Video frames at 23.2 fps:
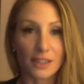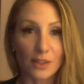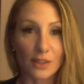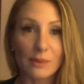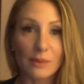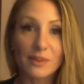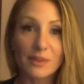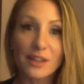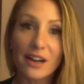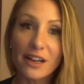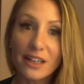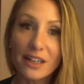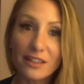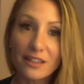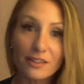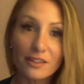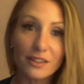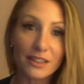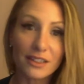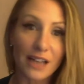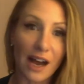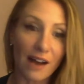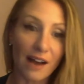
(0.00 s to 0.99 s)
So I'm starting to
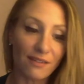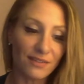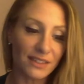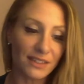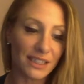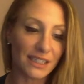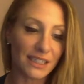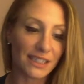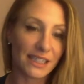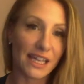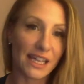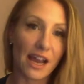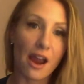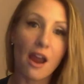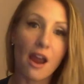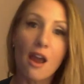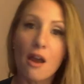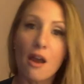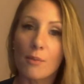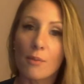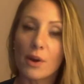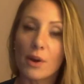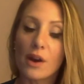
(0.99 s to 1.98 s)
lose confidence there.
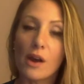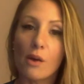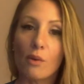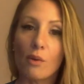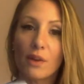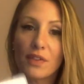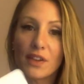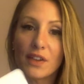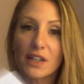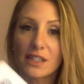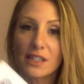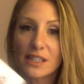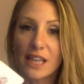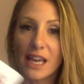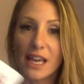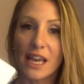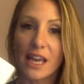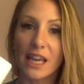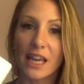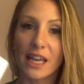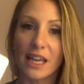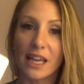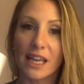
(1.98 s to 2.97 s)
But what they're
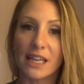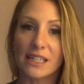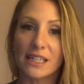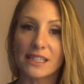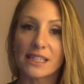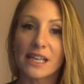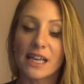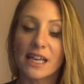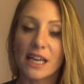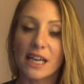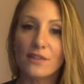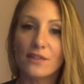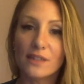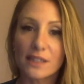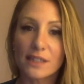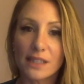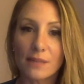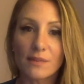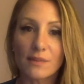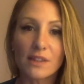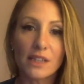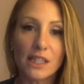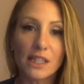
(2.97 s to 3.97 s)
saying is, if it's
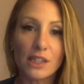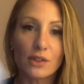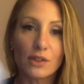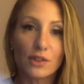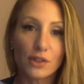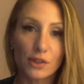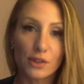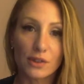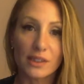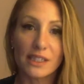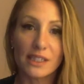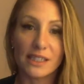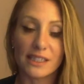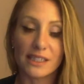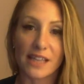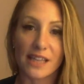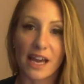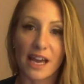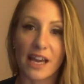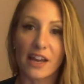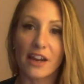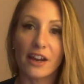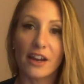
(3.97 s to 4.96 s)
something that you truly
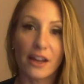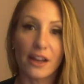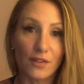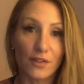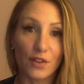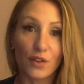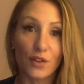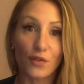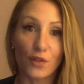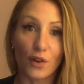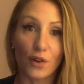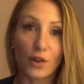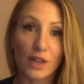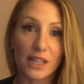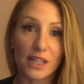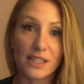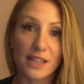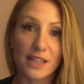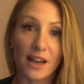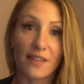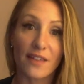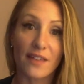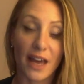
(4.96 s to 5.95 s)
desire, if you're
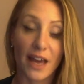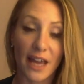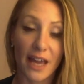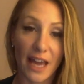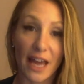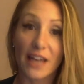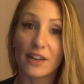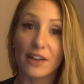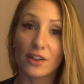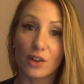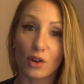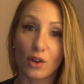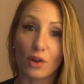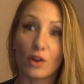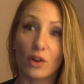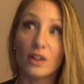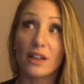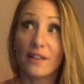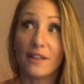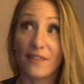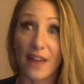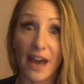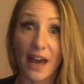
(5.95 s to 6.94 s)
focused on that end
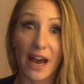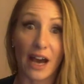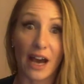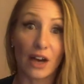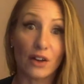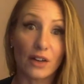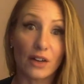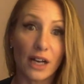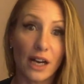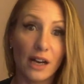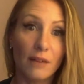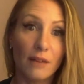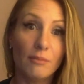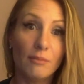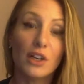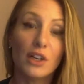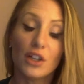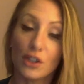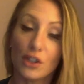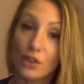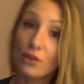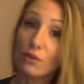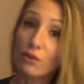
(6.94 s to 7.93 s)
goal, on that outcome,
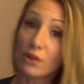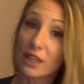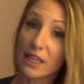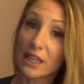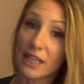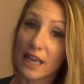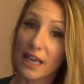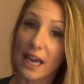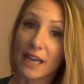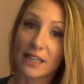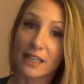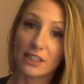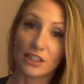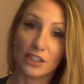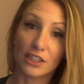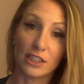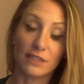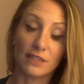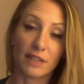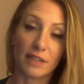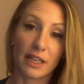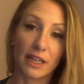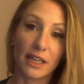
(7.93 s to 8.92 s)
you really can
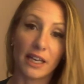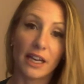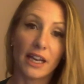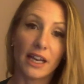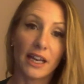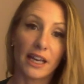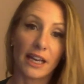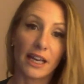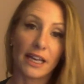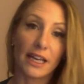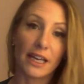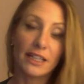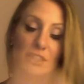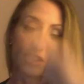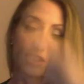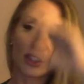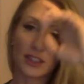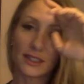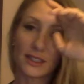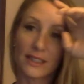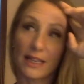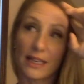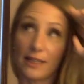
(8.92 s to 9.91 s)
achieve it. It's
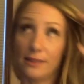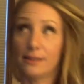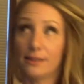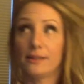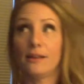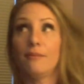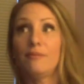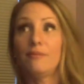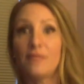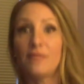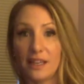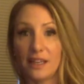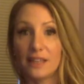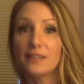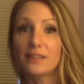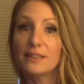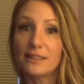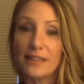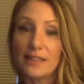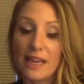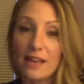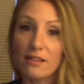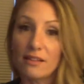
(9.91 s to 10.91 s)
just like some things
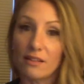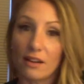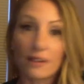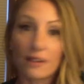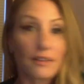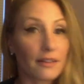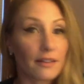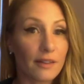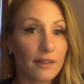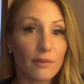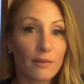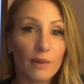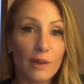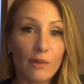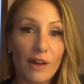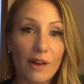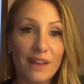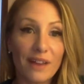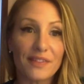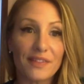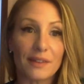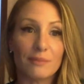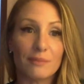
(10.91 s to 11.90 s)
take longer than we
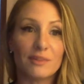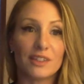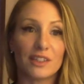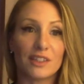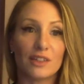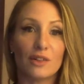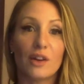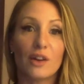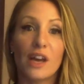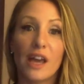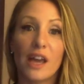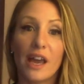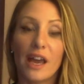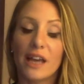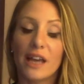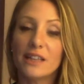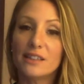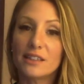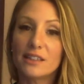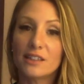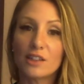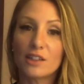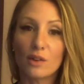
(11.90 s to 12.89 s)
want them to.
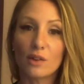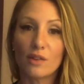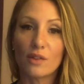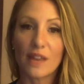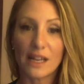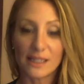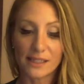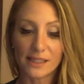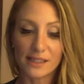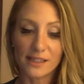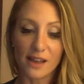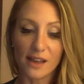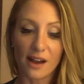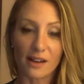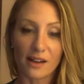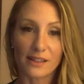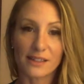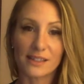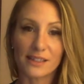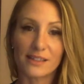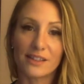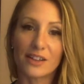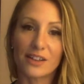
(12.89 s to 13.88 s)
And so that
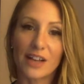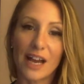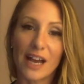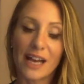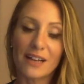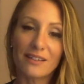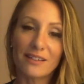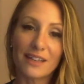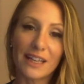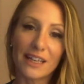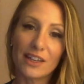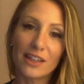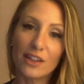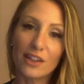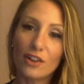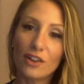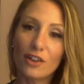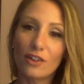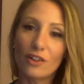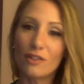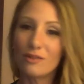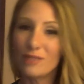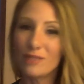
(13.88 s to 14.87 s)
sucks. And they're kind of like, you
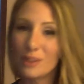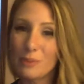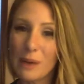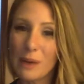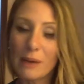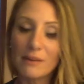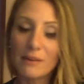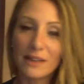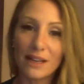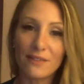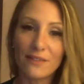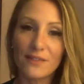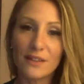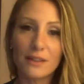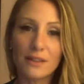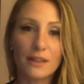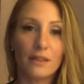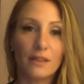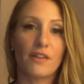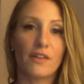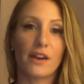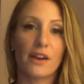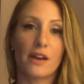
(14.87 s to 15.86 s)
know, you're probably not
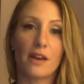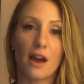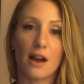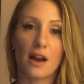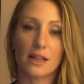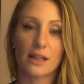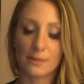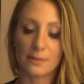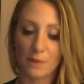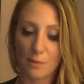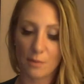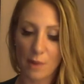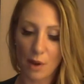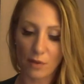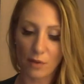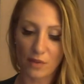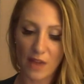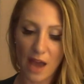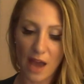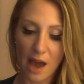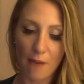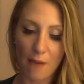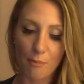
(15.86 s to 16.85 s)
feeling very awesome about
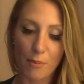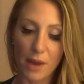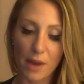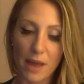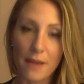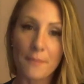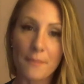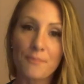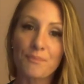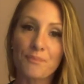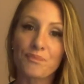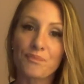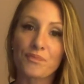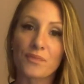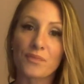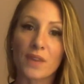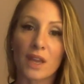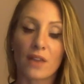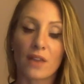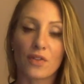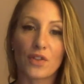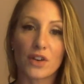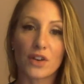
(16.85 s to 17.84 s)
that. But
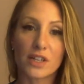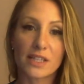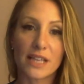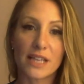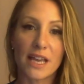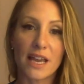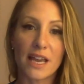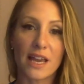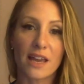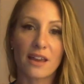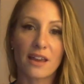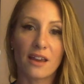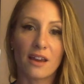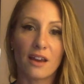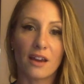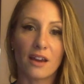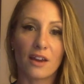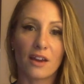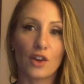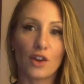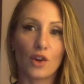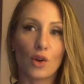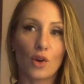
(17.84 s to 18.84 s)
they're saying,
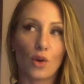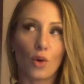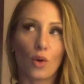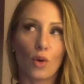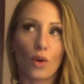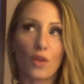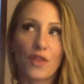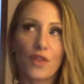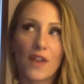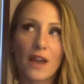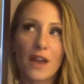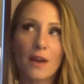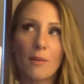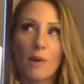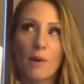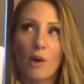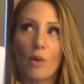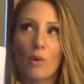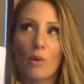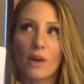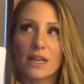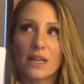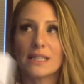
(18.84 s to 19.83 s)
you know, think
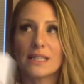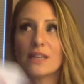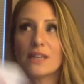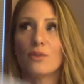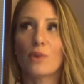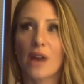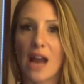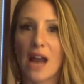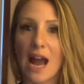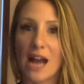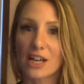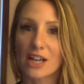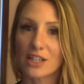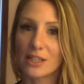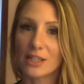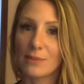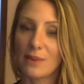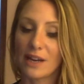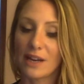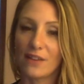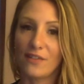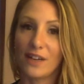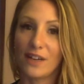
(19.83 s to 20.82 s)
about what is it we're actually
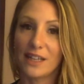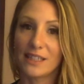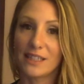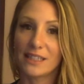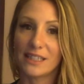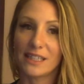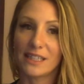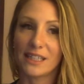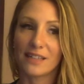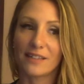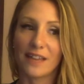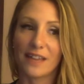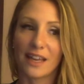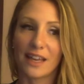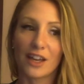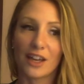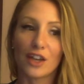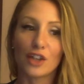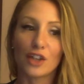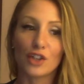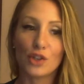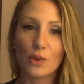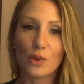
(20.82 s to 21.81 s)
manifesting. Like,
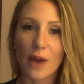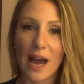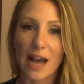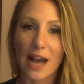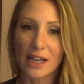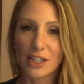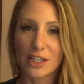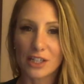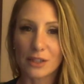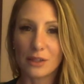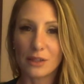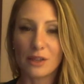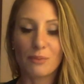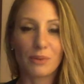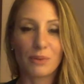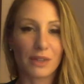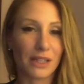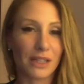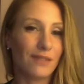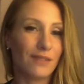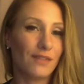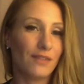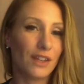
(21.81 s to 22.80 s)
do you actually
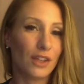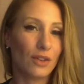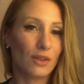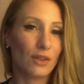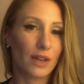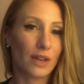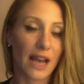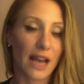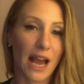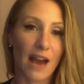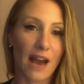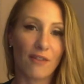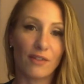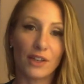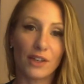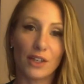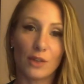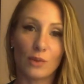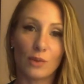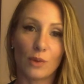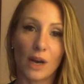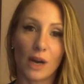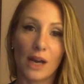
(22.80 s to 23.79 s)
believe that you can have what
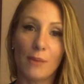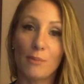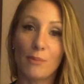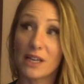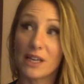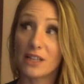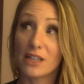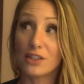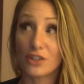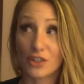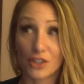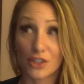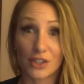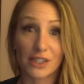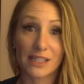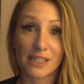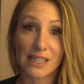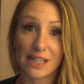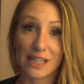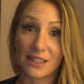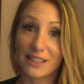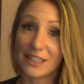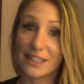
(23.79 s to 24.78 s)
you want? Because you're sure as
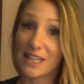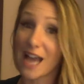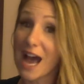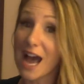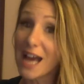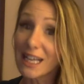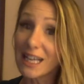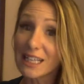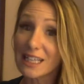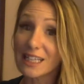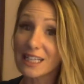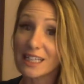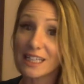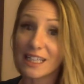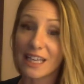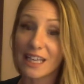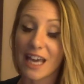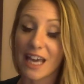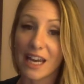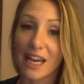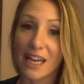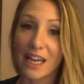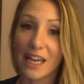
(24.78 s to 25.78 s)
hell not going to
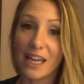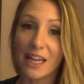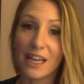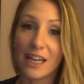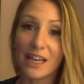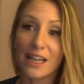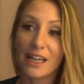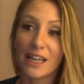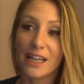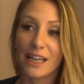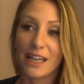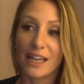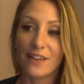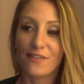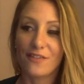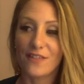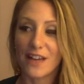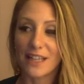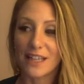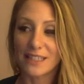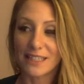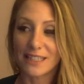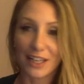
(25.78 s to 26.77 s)
get it if
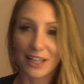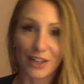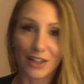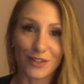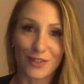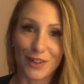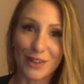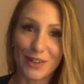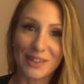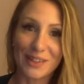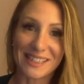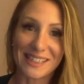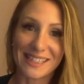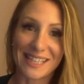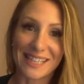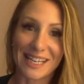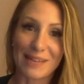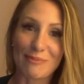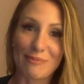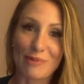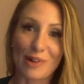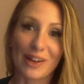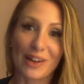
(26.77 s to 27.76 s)
that's not your focus
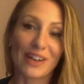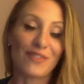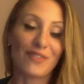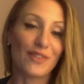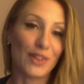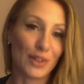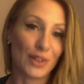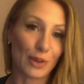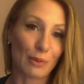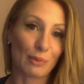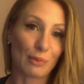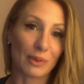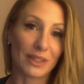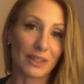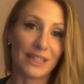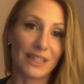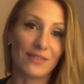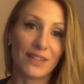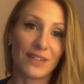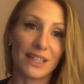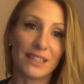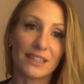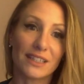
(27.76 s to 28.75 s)
anymore, and if you don't
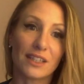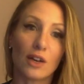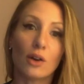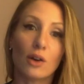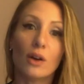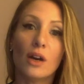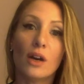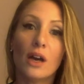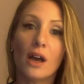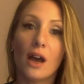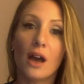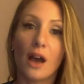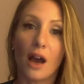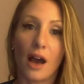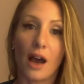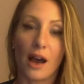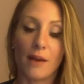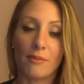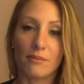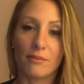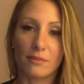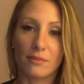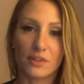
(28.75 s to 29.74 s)
believe it. So
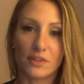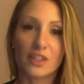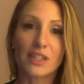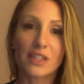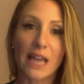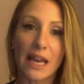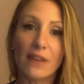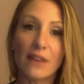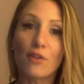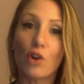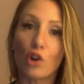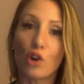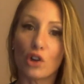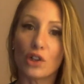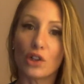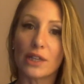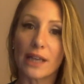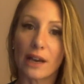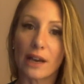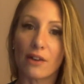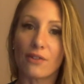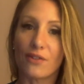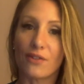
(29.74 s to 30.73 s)
um, just kind of
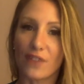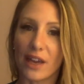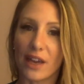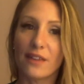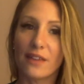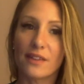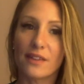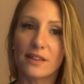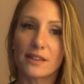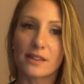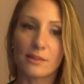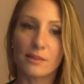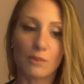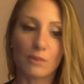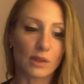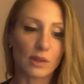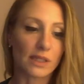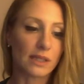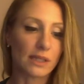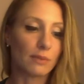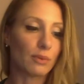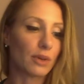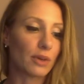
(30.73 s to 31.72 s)
holding out faith is the
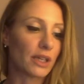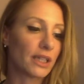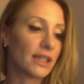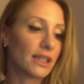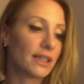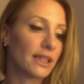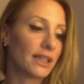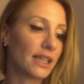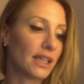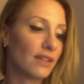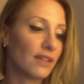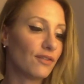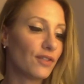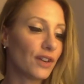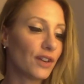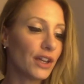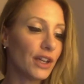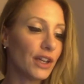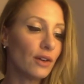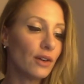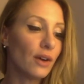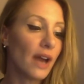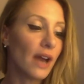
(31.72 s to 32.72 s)
most important thing for
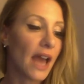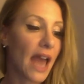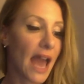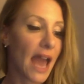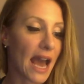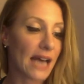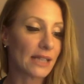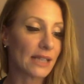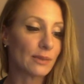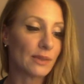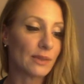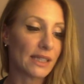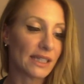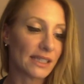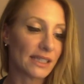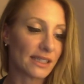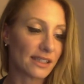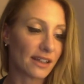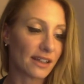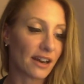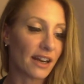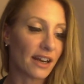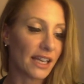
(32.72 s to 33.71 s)
you as we get
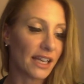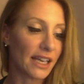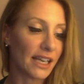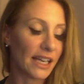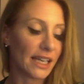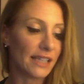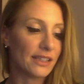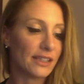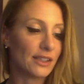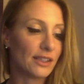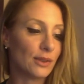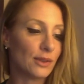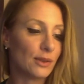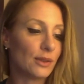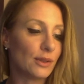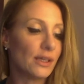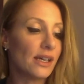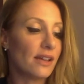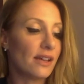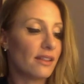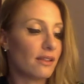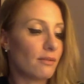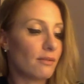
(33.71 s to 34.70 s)
started into
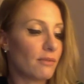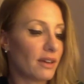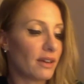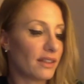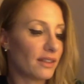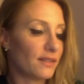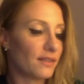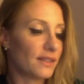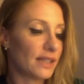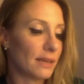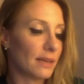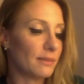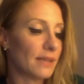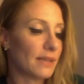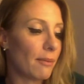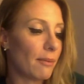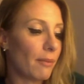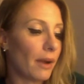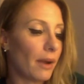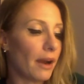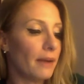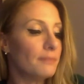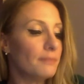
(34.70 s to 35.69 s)
the month of
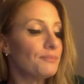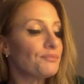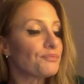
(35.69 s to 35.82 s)
September.